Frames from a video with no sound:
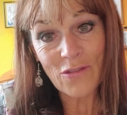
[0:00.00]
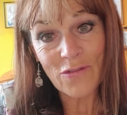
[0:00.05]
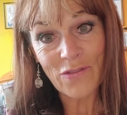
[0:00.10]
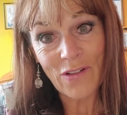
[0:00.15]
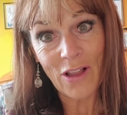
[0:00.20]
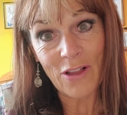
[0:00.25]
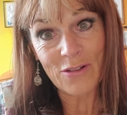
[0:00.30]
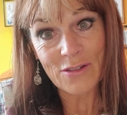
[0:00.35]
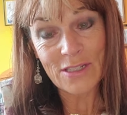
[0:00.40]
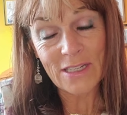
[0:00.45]

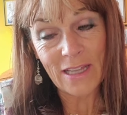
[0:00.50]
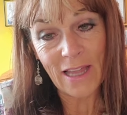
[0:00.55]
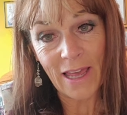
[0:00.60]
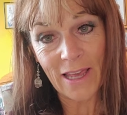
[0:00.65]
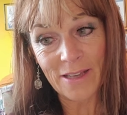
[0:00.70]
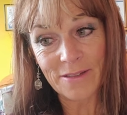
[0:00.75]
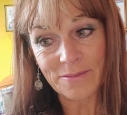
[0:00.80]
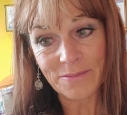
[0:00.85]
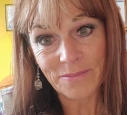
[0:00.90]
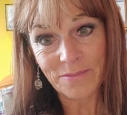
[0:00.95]
follows the
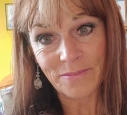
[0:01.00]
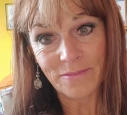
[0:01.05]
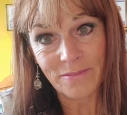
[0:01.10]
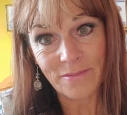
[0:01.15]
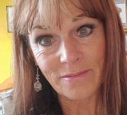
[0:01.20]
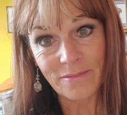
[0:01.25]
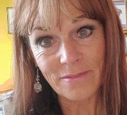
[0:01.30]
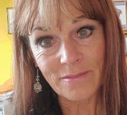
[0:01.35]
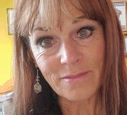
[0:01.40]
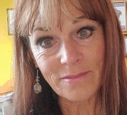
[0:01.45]
light.
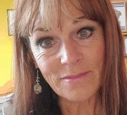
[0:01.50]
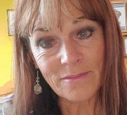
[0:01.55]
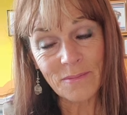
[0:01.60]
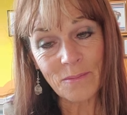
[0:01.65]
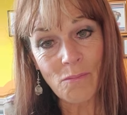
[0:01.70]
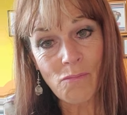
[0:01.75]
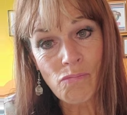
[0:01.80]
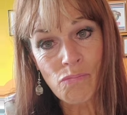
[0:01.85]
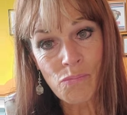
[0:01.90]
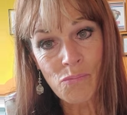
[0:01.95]

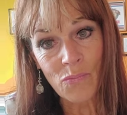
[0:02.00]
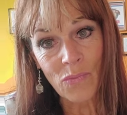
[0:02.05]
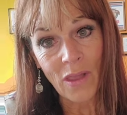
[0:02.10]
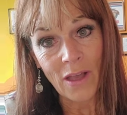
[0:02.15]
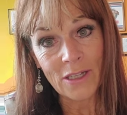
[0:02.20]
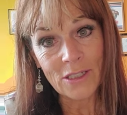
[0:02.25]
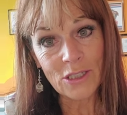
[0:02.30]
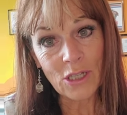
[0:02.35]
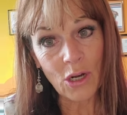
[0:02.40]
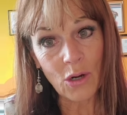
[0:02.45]

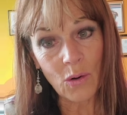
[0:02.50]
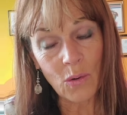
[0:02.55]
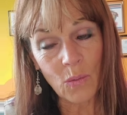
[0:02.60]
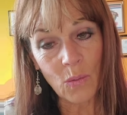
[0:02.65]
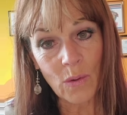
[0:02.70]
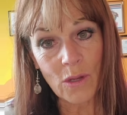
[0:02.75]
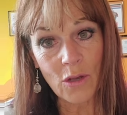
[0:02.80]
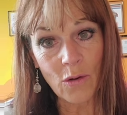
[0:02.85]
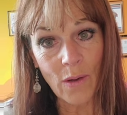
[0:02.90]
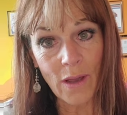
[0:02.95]
So
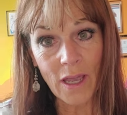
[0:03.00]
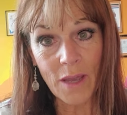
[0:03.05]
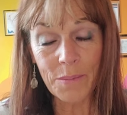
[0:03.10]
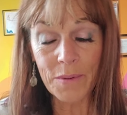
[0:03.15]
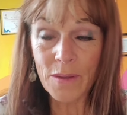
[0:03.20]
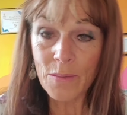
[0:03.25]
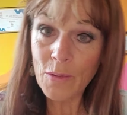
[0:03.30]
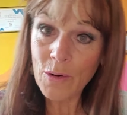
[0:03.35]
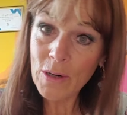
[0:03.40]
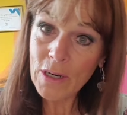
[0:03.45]
when you wake up
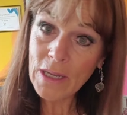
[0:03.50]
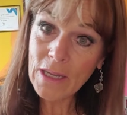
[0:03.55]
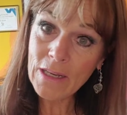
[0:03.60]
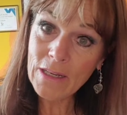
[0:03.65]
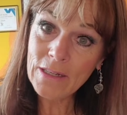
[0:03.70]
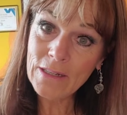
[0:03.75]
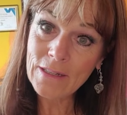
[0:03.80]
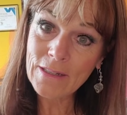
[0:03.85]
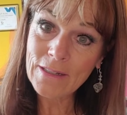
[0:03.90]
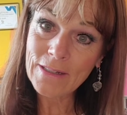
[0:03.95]
in the
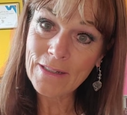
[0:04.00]
morning,